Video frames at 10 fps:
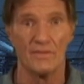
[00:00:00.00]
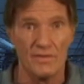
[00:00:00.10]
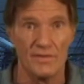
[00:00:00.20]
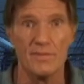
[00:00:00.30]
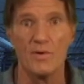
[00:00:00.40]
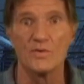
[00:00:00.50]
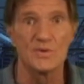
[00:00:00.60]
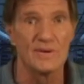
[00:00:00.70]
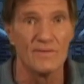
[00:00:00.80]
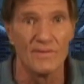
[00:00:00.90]
the
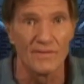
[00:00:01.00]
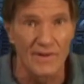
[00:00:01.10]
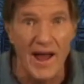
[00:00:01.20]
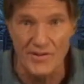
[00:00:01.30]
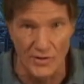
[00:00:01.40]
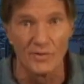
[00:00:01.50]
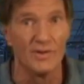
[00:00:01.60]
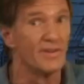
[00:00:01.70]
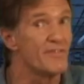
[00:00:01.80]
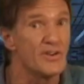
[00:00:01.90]
most
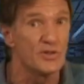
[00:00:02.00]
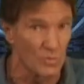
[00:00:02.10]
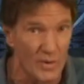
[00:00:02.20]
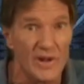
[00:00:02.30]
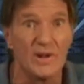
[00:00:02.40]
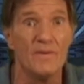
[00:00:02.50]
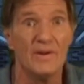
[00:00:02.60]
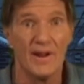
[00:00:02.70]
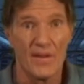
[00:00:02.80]
logical, efficient way to